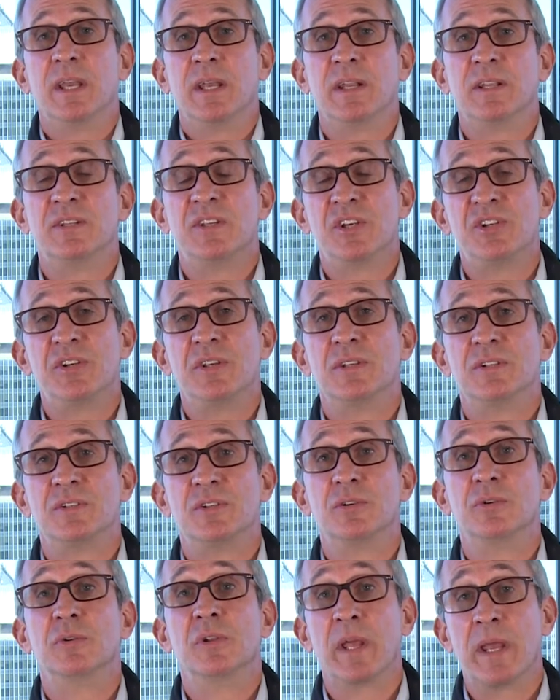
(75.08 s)
in addition
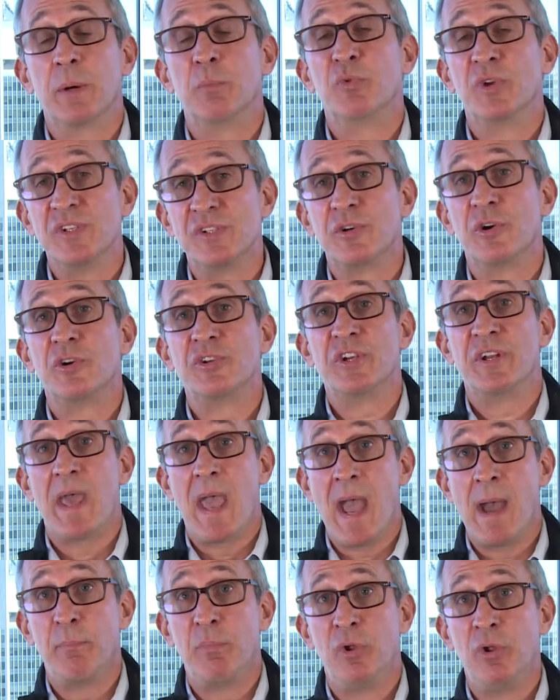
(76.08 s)
to Lam Research and
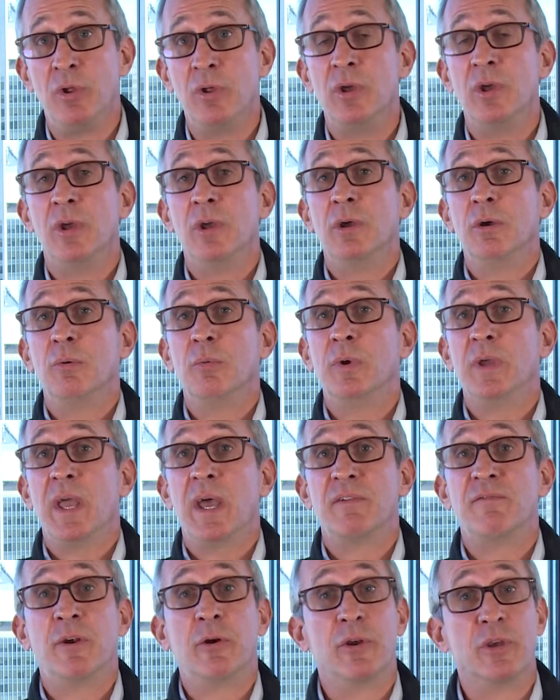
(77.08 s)
Apple, we
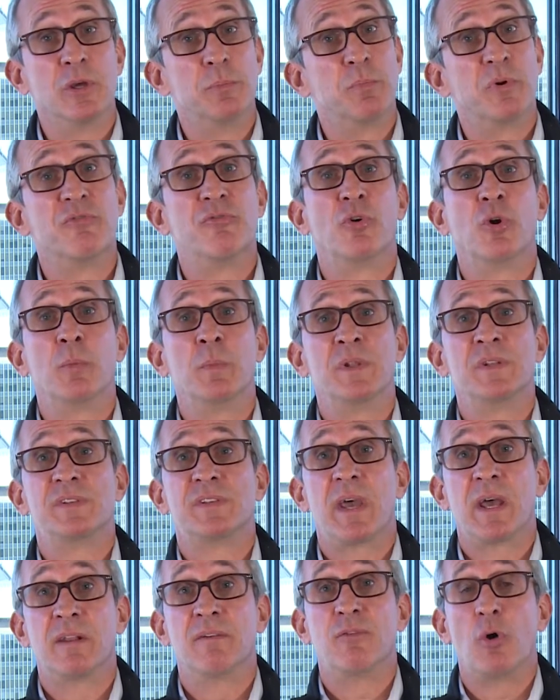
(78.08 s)
had very good performance
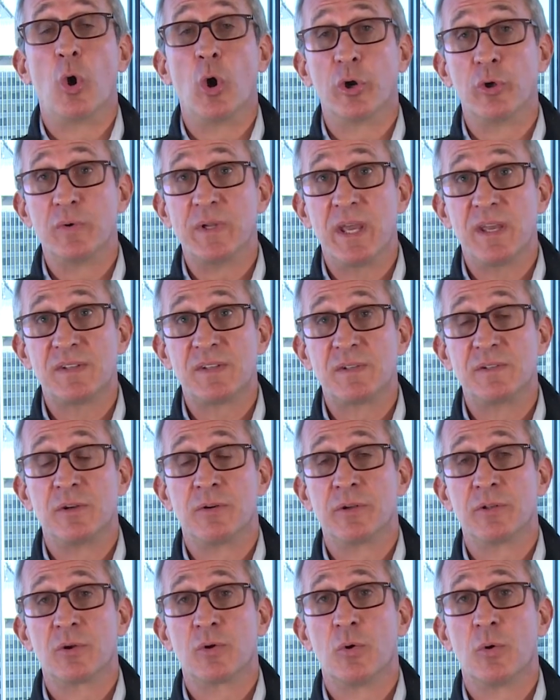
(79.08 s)
out of Autodesk
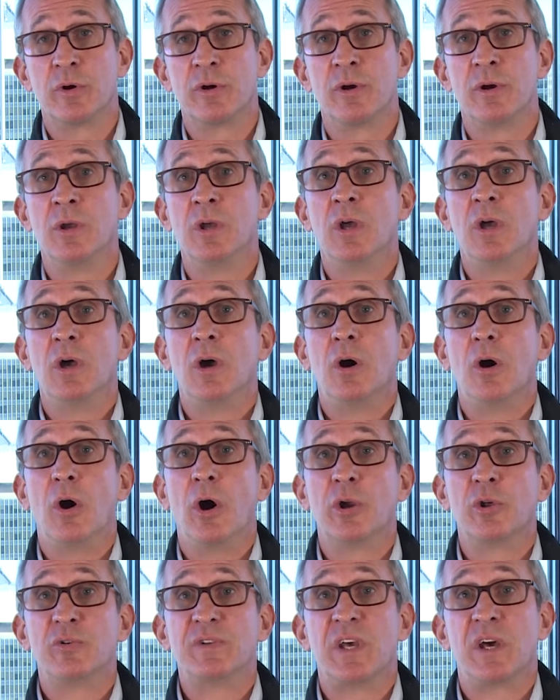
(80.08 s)
during the quarter.
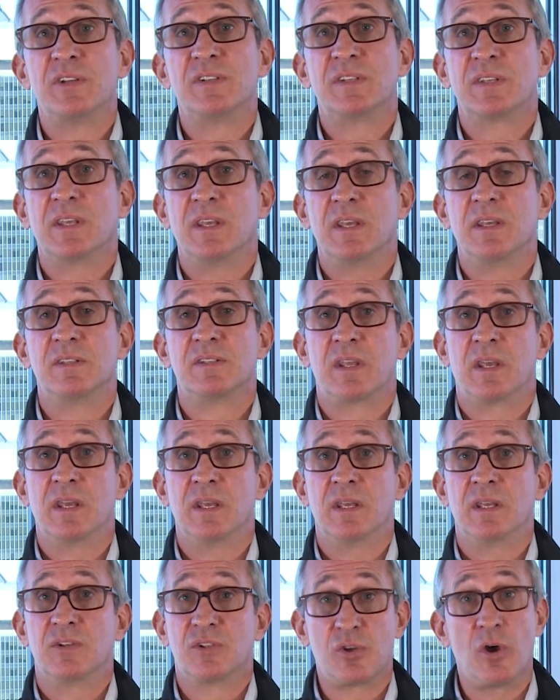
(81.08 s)
Autodesk is
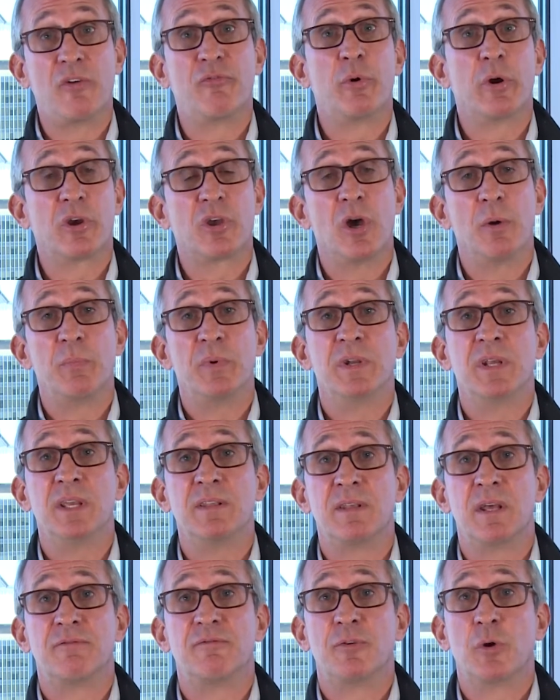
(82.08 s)
a software company
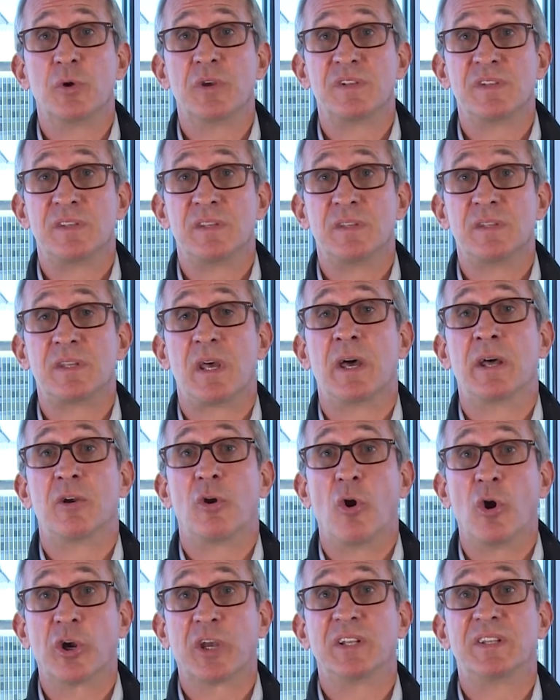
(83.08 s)
that focuses on
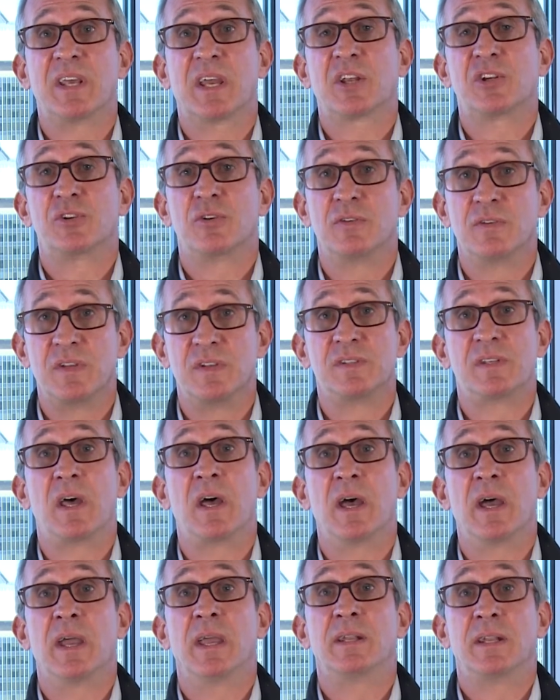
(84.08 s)
architecture,
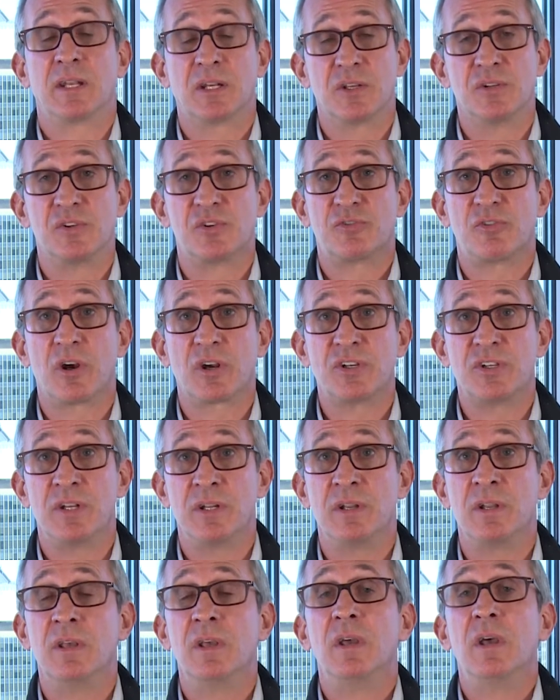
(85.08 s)
design, and construction.